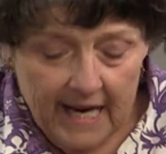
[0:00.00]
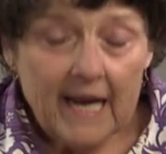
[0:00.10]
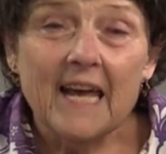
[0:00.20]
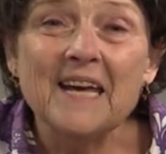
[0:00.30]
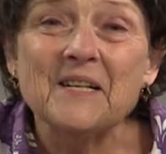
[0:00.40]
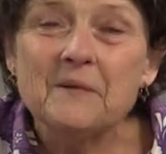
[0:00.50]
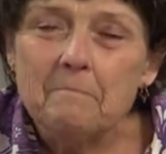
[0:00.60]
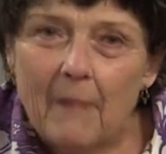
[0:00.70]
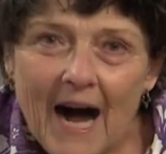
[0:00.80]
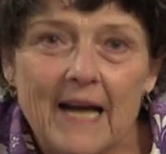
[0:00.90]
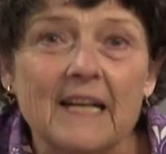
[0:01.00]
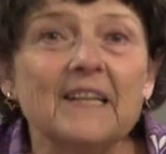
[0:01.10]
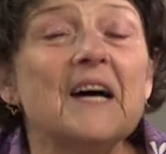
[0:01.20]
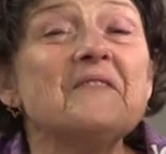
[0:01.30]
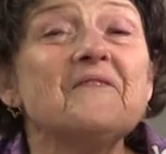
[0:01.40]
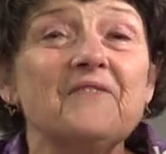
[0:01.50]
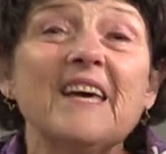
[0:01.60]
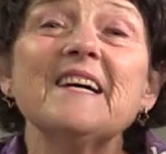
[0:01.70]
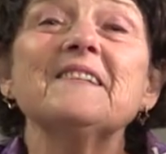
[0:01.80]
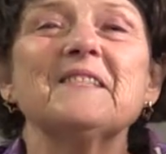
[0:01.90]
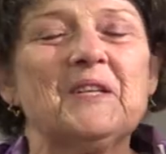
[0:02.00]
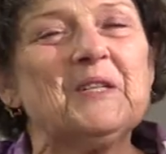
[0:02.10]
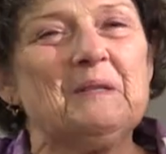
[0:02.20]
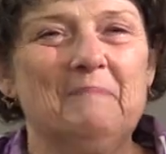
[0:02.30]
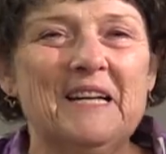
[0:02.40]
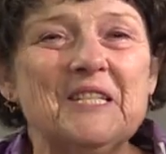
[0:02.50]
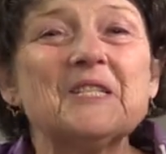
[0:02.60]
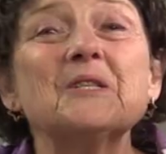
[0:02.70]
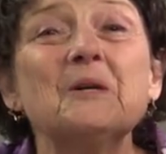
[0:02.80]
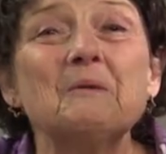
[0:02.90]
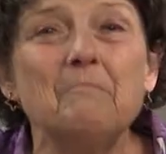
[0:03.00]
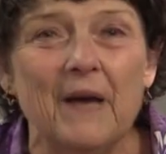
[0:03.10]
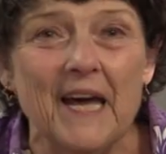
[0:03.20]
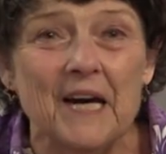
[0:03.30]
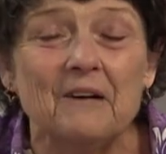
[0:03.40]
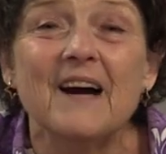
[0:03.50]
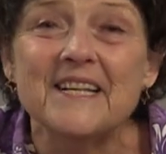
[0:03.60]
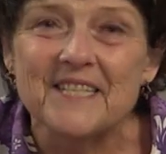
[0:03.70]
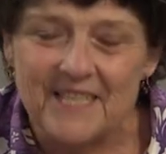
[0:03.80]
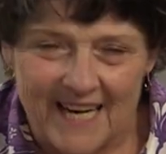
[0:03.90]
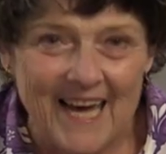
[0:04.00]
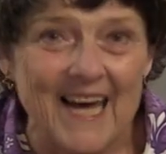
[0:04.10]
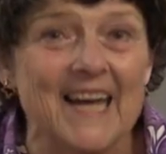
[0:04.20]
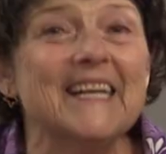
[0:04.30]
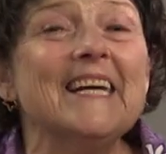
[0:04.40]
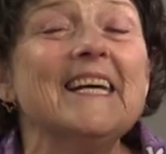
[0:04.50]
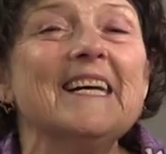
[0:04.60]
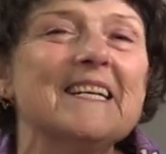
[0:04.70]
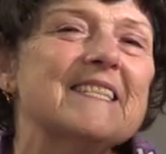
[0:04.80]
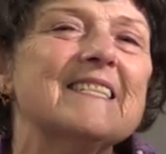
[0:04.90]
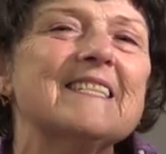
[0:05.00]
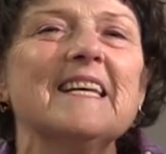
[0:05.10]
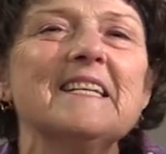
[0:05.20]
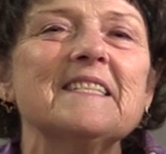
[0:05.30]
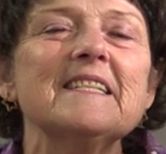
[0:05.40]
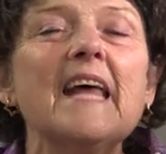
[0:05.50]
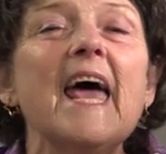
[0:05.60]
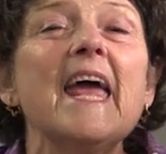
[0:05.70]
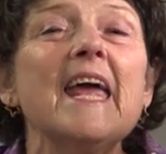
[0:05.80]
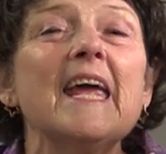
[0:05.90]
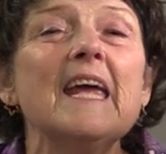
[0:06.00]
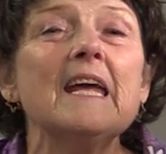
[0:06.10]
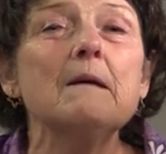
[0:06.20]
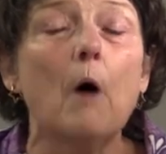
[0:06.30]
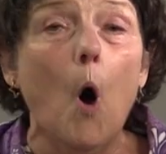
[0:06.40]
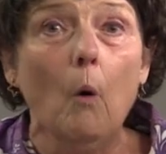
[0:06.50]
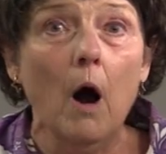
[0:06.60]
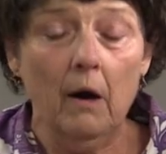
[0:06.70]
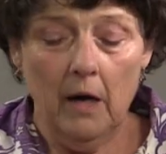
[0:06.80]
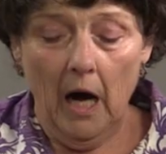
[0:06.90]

In my life there's a special bear, and Teddy is his name. Oh,